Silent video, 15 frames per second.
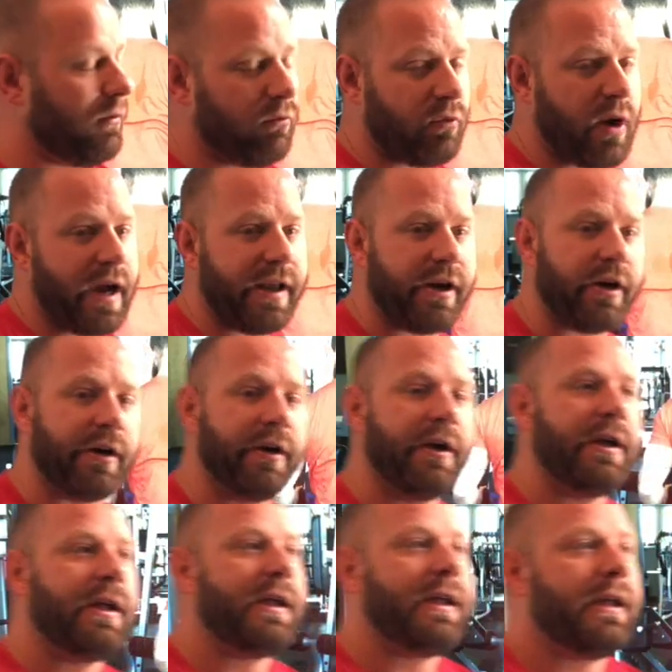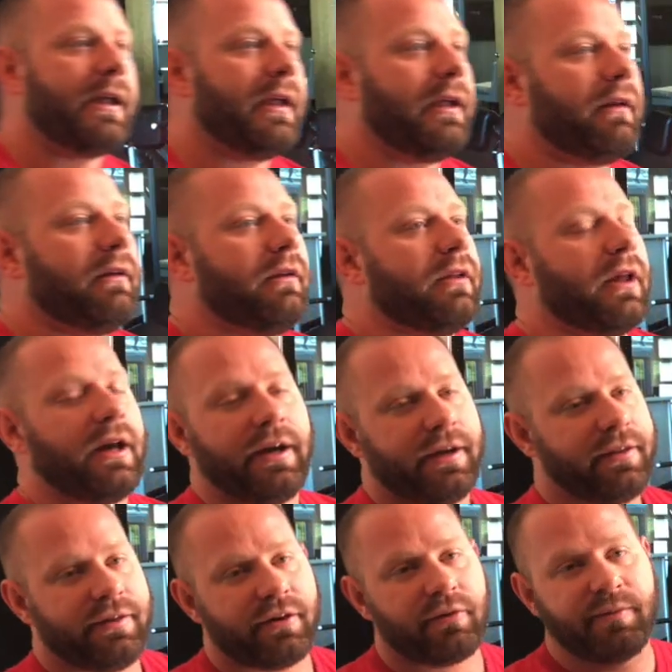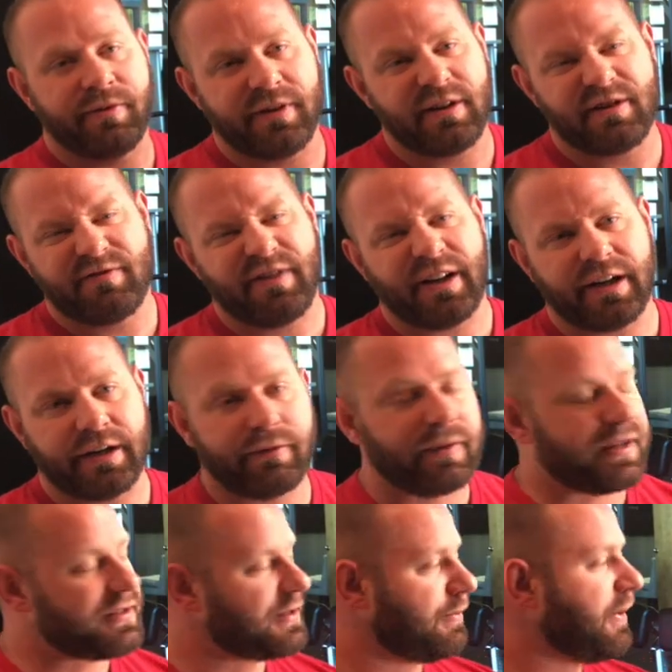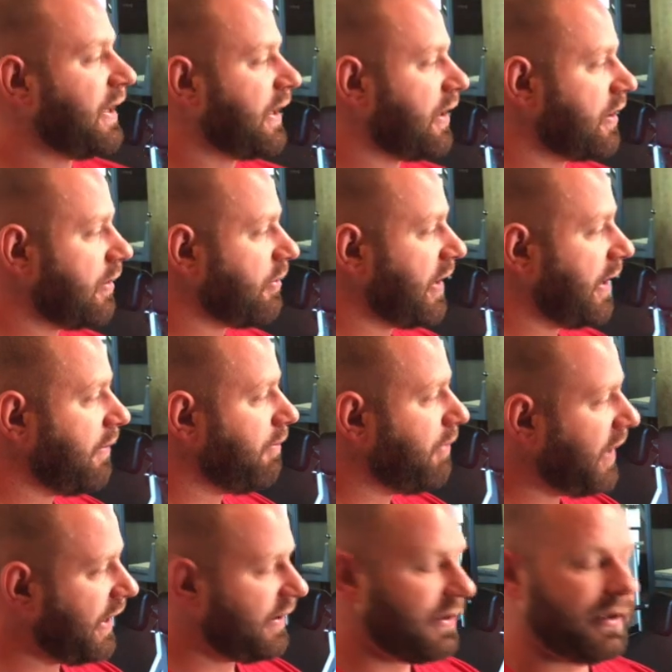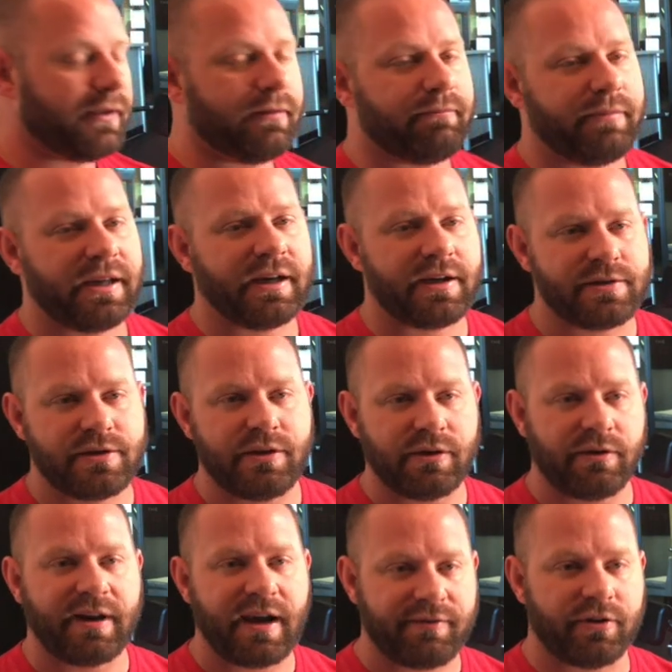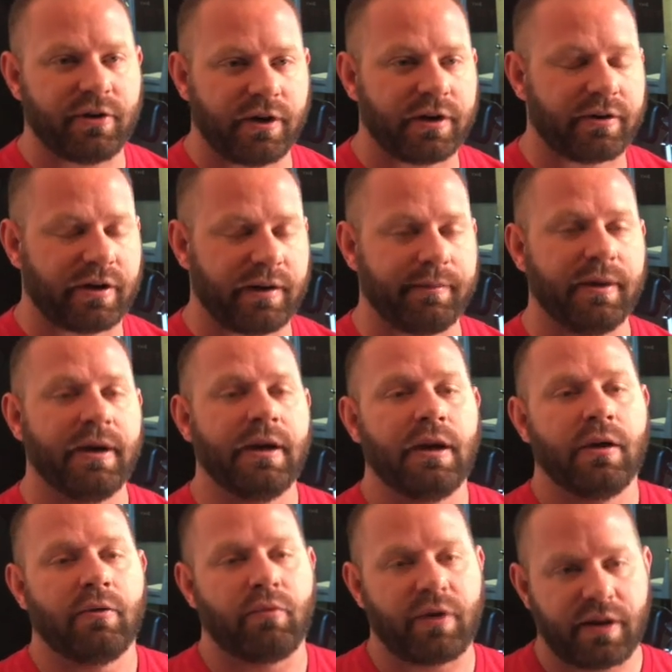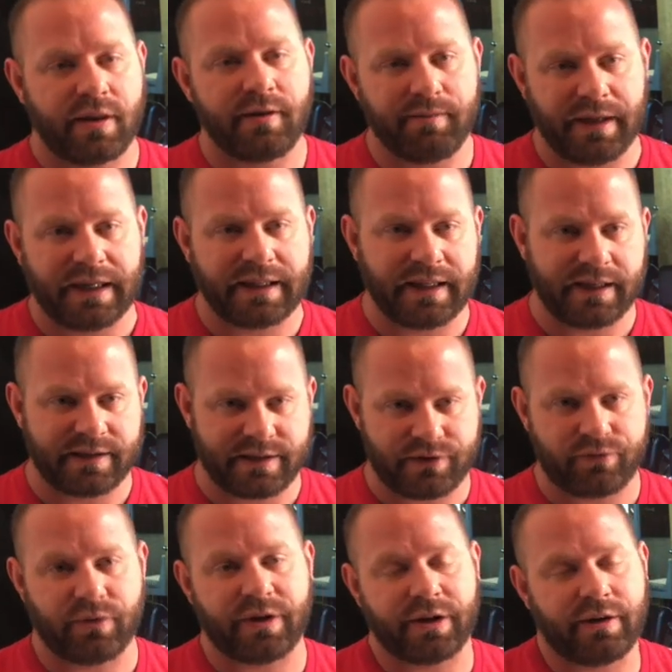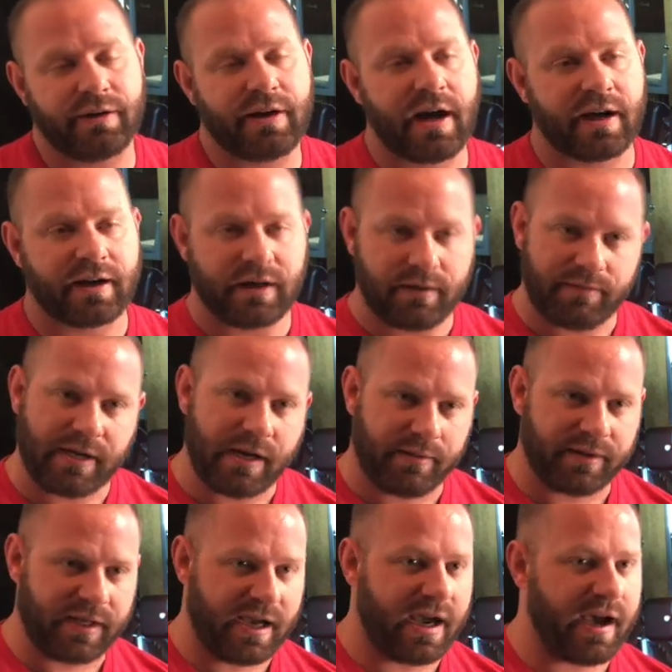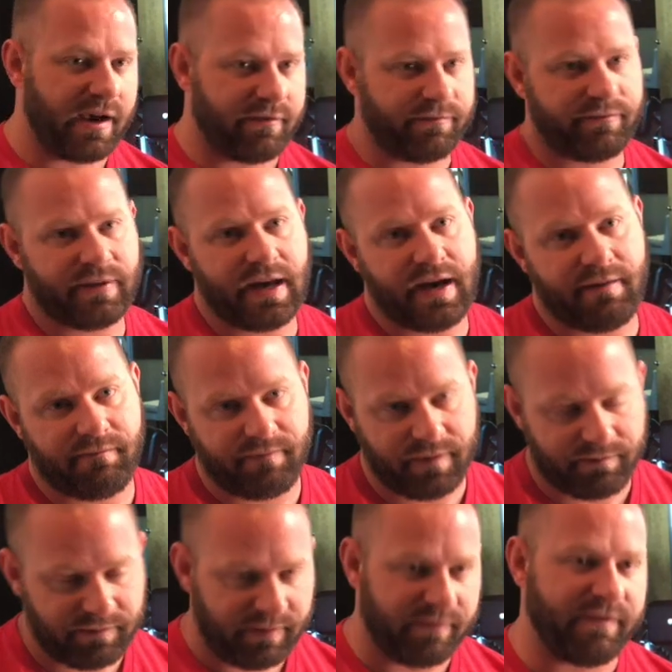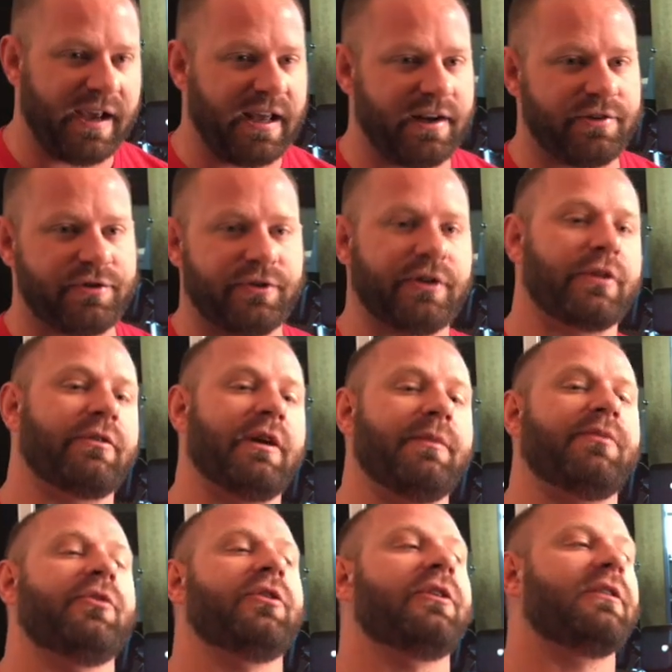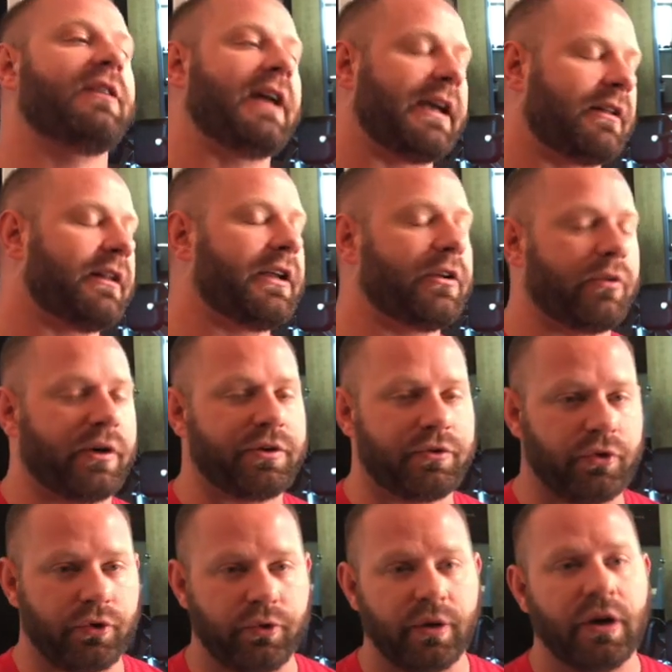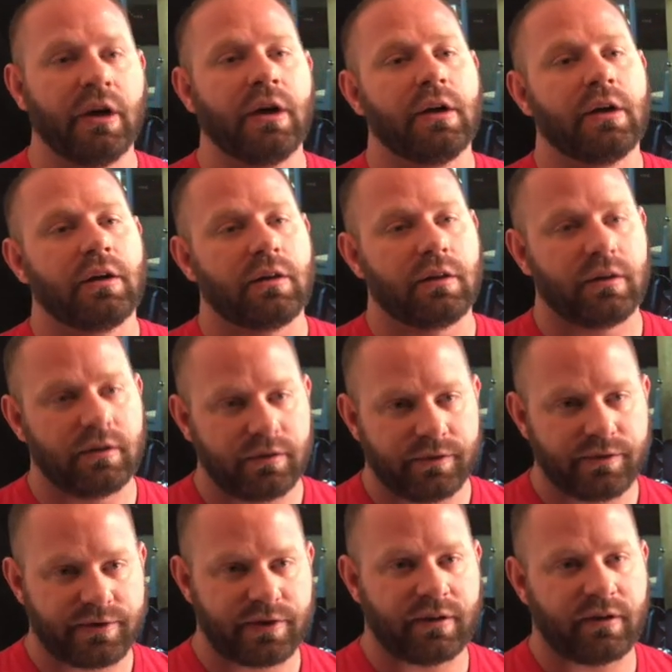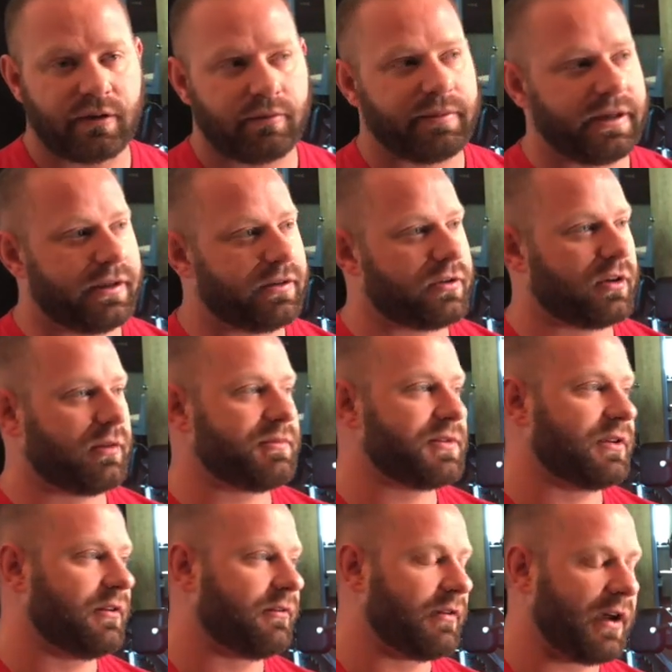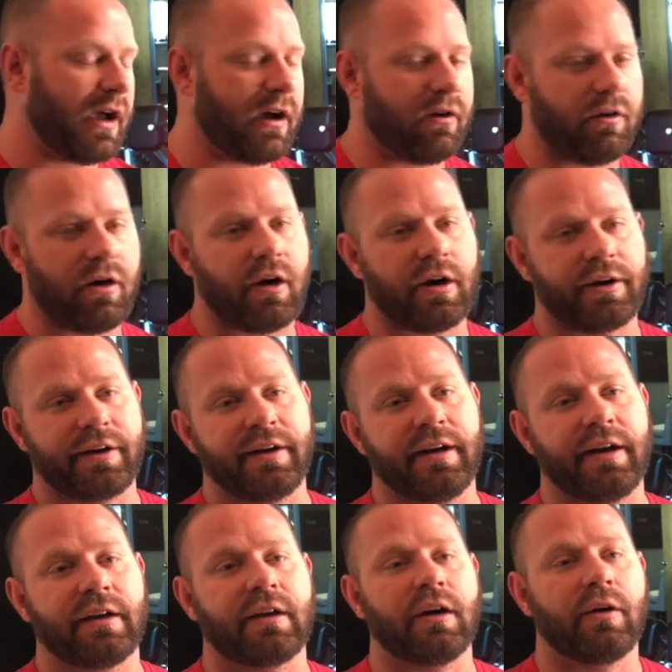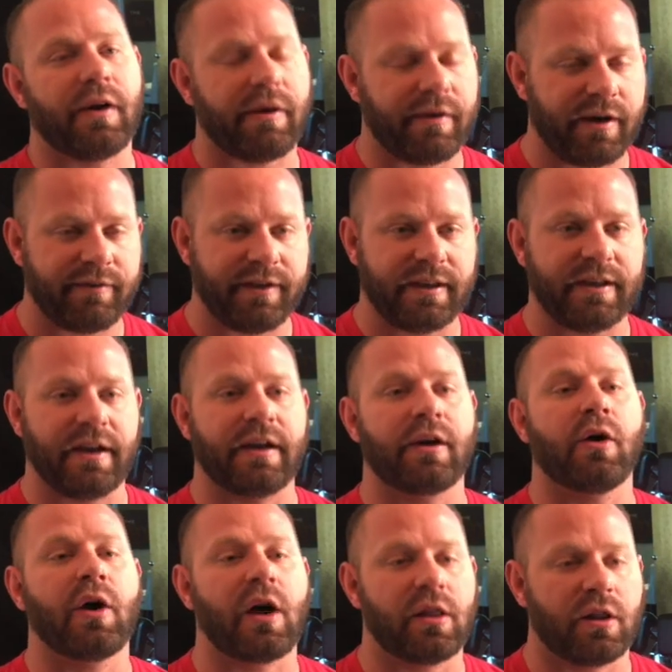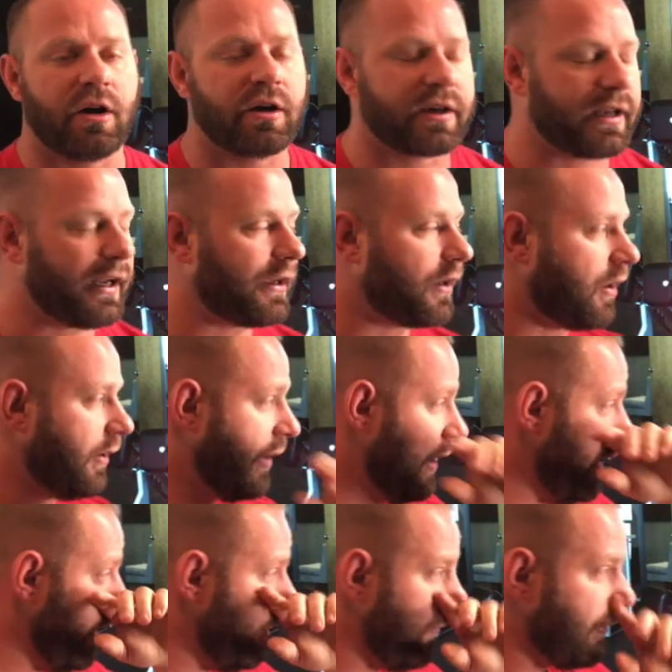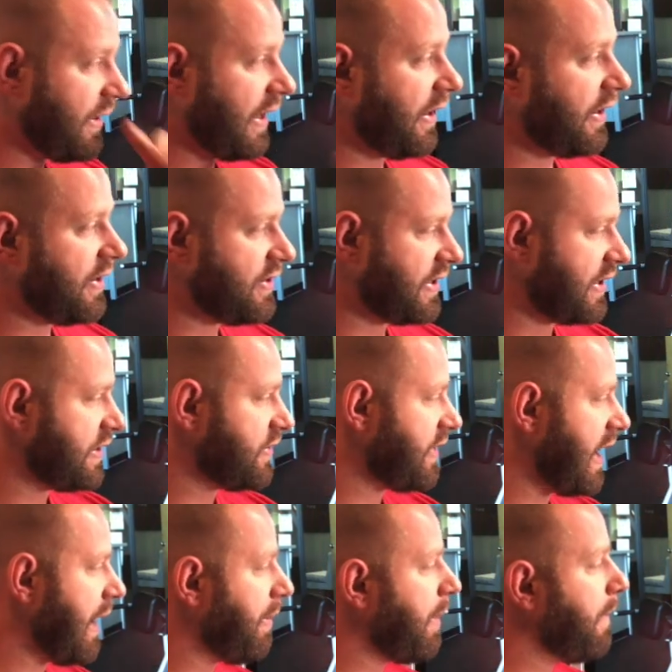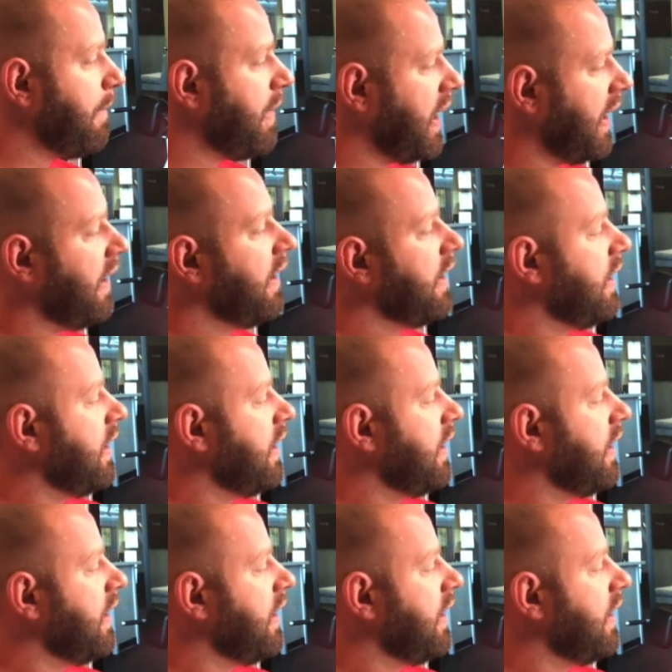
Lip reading: wider. There's varying widths depending on the brand, but because you don't have the hook grip, one of the big things is, well, you're not going to be able to have that advantage in the grip, so you're likely going to lose a little bit in terms of how hard can I go, how heavy can I go, how long can I go without using a strap. But